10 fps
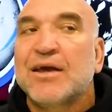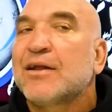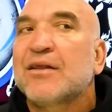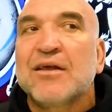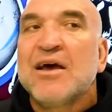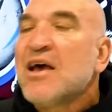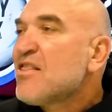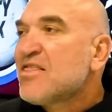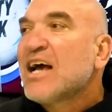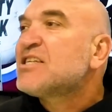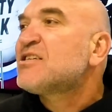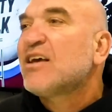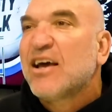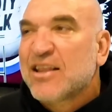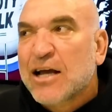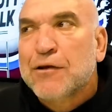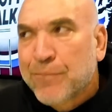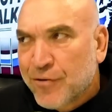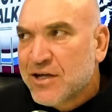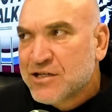get, that's
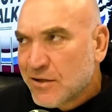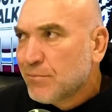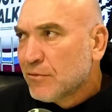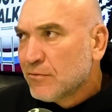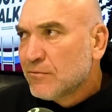pretty simple.